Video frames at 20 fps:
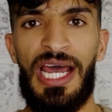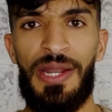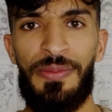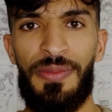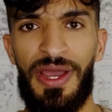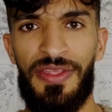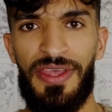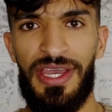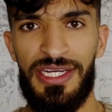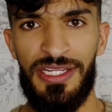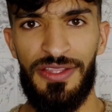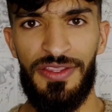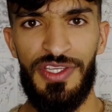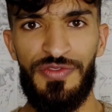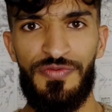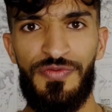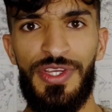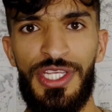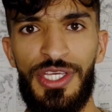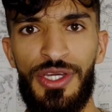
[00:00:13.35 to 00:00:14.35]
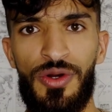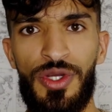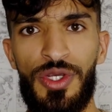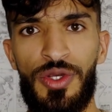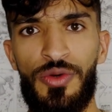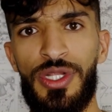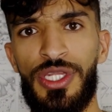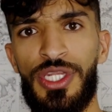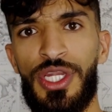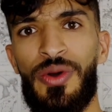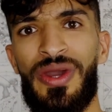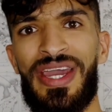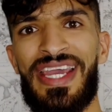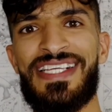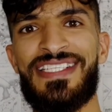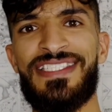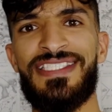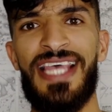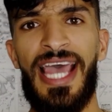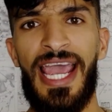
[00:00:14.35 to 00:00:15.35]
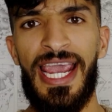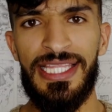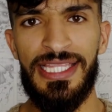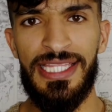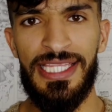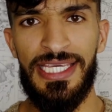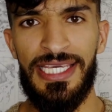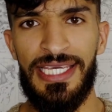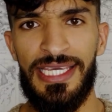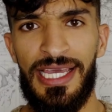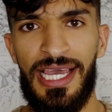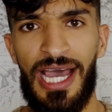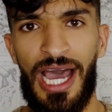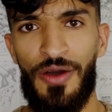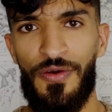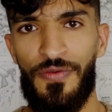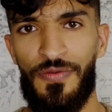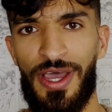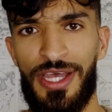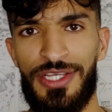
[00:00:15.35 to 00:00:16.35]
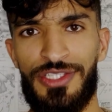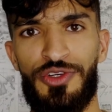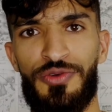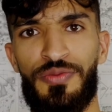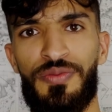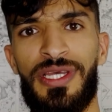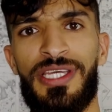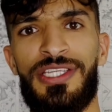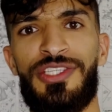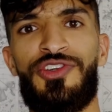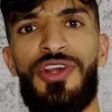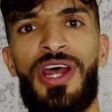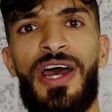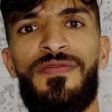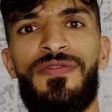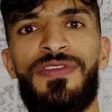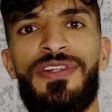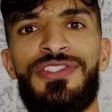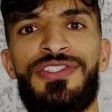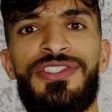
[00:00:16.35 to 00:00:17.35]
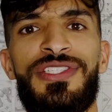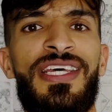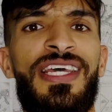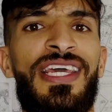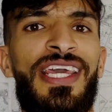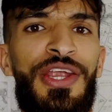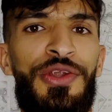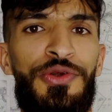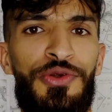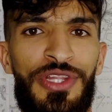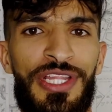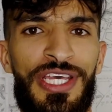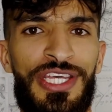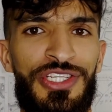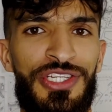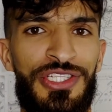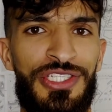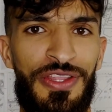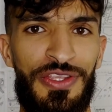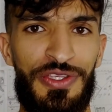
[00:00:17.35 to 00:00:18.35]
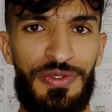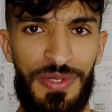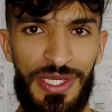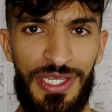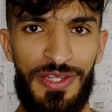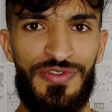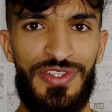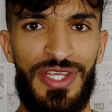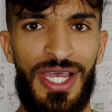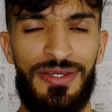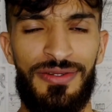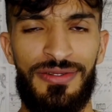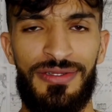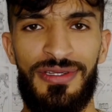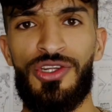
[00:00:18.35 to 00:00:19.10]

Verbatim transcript: and by the end of this video, you will know exactly how fast your plane travels in relation to the speed of sound.